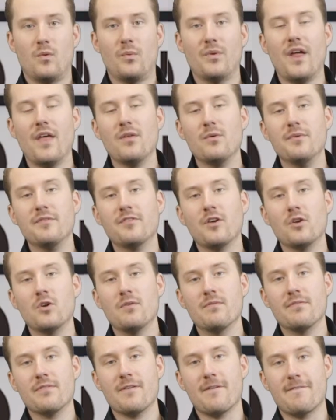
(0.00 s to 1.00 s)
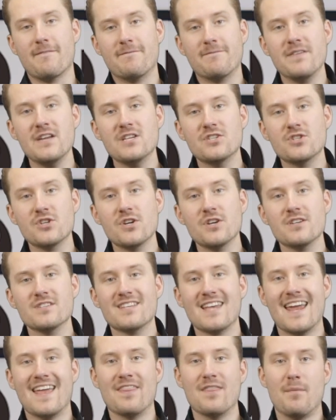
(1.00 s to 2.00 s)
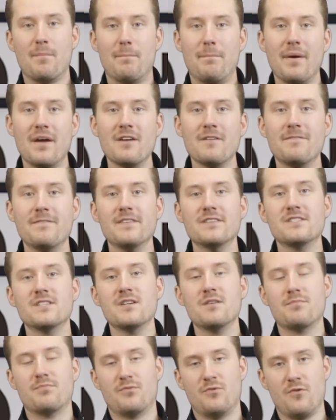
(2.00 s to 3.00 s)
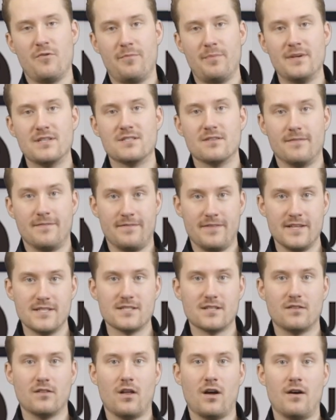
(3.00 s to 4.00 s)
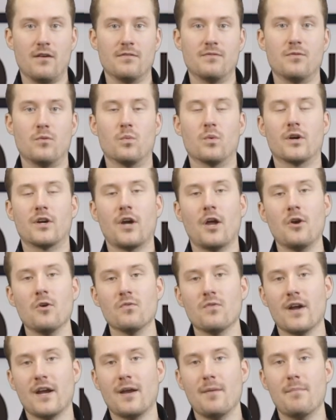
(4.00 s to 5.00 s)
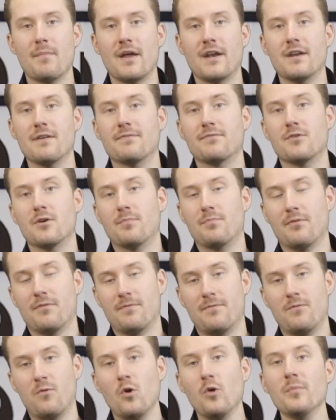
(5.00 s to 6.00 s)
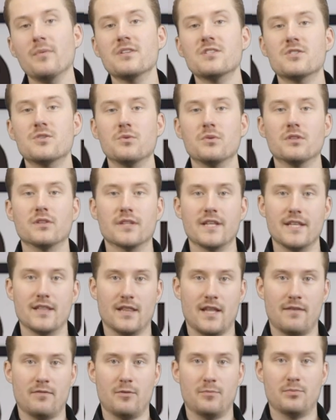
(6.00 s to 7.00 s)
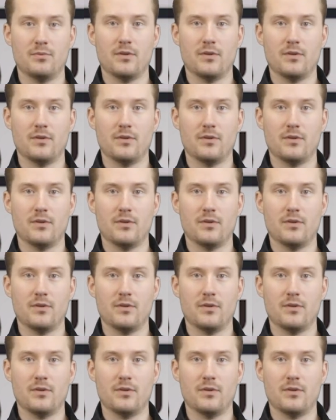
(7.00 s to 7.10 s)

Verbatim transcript: Well, now that we've gone over the features and the benefits and improvements of this glove, we're gonna recommend it for a performance to elite level